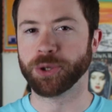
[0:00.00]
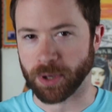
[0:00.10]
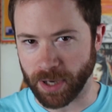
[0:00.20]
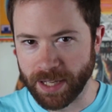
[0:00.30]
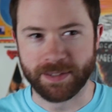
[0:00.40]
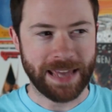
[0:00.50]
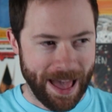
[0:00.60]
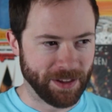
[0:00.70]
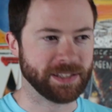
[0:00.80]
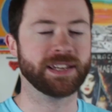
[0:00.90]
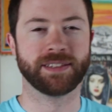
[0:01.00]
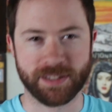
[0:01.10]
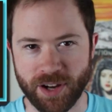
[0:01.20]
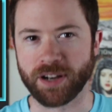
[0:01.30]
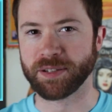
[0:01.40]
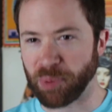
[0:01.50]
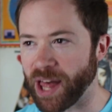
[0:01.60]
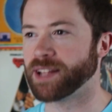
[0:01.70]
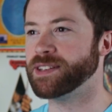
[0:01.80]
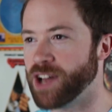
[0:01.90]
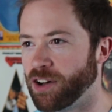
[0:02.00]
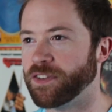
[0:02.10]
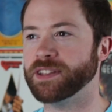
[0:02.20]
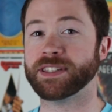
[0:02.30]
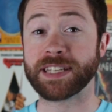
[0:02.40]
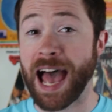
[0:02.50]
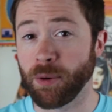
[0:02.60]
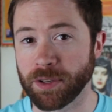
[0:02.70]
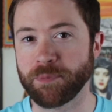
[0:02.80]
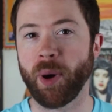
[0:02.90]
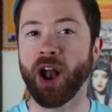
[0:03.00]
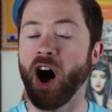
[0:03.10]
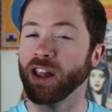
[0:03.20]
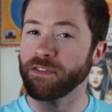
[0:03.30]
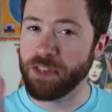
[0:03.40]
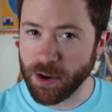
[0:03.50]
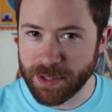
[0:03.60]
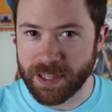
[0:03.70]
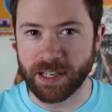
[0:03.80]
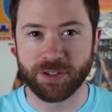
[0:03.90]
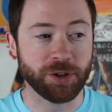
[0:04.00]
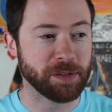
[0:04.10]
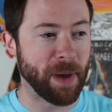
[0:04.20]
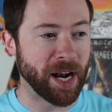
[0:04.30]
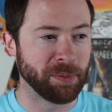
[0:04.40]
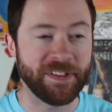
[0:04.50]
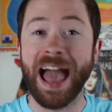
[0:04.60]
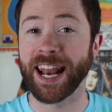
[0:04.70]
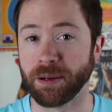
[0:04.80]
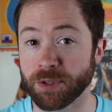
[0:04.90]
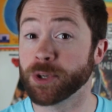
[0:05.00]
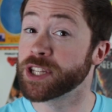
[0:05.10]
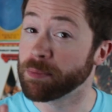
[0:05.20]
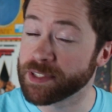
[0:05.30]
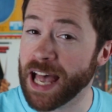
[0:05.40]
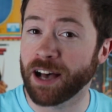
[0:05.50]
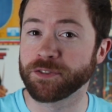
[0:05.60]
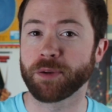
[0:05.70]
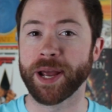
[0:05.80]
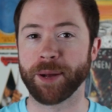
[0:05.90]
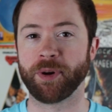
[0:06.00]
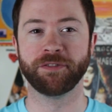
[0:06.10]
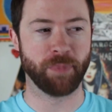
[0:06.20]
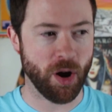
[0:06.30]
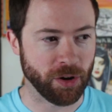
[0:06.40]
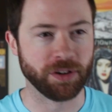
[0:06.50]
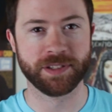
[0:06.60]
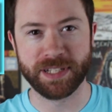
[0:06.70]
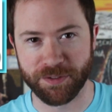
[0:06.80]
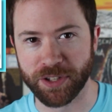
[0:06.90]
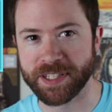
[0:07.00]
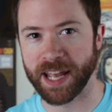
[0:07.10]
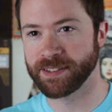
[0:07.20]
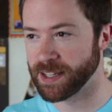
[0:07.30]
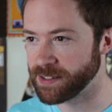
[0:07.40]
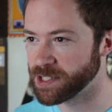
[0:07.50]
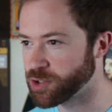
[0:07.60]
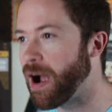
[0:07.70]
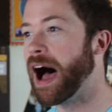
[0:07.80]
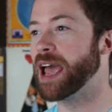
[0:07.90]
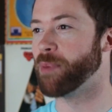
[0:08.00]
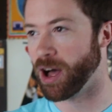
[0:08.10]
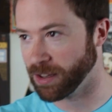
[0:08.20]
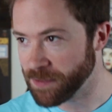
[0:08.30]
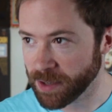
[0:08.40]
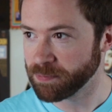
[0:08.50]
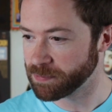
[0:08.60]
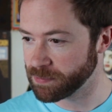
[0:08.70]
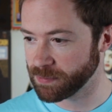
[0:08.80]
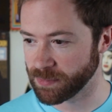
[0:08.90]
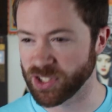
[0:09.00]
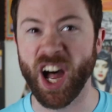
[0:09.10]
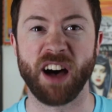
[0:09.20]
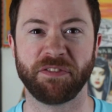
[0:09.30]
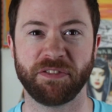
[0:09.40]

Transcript: Sure, it's galaxies and stars and planets and dolphins and towels, but all of those things are just made up atoms, which themselves are made up of particles in different states that describe all of the stuff.